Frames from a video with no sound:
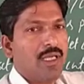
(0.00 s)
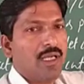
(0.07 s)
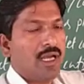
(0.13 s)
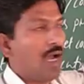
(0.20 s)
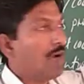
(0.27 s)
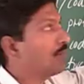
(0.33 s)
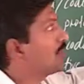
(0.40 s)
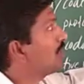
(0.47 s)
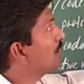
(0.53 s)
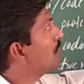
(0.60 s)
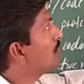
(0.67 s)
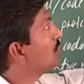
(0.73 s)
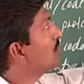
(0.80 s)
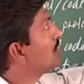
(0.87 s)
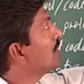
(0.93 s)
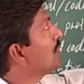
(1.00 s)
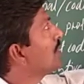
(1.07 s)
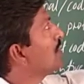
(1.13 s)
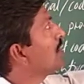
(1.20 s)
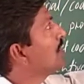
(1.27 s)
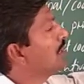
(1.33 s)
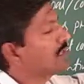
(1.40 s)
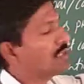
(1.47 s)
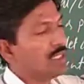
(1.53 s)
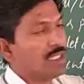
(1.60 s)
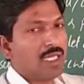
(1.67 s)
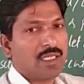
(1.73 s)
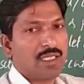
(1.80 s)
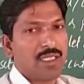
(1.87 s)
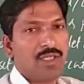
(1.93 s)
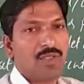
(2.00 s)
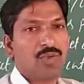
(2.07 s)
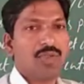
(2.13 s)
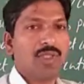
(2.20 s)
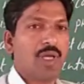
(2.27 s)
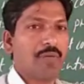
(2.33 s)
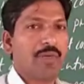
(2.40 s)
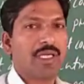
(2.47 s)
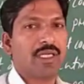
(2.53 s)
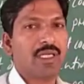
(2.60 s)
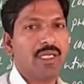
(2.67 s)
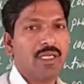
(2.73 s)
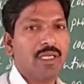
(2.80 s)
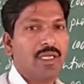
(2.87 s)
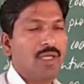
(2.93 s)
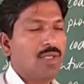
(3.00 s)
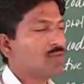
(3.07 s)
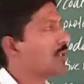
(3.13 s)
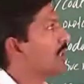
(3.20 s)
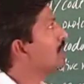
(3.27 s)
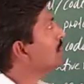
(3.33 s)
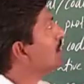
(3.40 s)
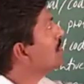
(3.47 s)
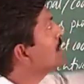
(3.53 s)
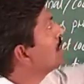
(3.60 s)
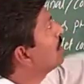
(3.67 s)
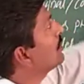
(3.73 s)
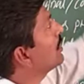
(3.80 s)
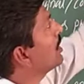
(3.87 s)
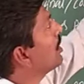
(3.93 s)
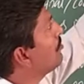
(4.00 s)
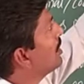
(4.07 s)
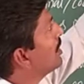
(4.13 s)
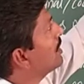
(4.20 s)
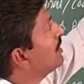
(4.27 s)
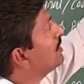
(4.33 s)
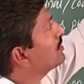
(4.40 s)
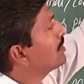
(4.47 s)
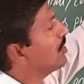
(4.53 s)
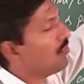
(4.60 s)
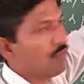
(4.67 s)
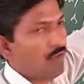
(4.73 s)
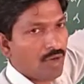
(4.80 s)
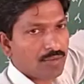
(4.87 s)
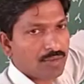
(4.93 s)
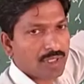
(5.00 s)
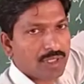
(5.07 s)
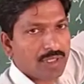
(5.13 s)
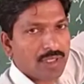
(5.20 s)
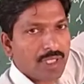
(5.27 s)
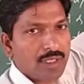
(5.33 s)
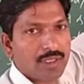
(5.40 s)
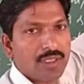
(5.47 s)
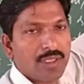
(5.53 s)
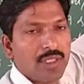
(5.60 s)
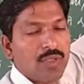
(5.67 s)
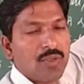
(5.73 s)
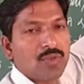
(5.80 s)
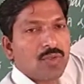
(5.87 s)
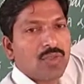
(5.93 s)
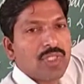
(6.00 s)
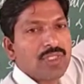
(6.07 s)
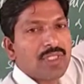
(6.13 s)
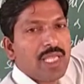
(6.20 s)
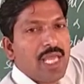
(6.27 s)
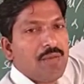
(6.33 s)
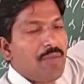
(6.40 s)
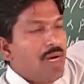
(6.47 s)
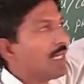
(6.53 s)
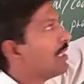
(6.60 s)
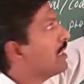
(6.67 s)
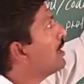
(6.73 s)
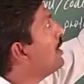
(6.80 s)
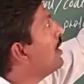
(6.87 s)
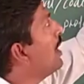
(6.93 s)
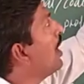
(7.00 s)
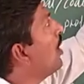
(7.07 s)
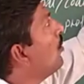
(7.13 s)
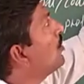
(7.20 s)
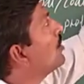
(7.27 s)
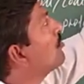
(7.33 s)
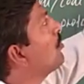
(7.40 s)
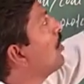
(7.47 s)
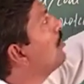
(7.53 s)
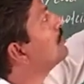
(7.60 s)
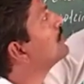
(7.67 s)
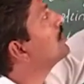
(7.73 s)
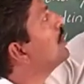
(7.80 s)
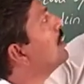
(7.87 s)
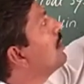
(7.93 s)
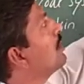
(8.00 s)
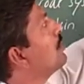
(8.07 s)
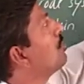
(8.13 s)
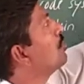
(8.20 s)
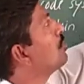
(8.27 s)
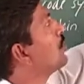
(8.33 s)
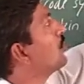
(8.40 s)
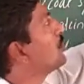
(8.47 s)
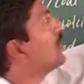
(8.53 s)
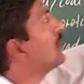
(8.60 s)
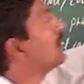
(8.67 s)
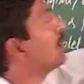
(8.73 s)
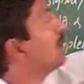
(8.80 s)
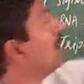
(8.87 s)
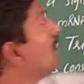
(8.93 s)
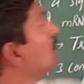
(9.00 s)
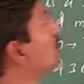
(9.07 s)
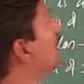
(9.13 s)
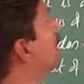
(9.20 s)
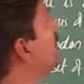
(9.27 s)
after processing hnRNA into mRNA. So, that is the mRNA is now formed, right. So, this mRNA how it forms the protein. So, let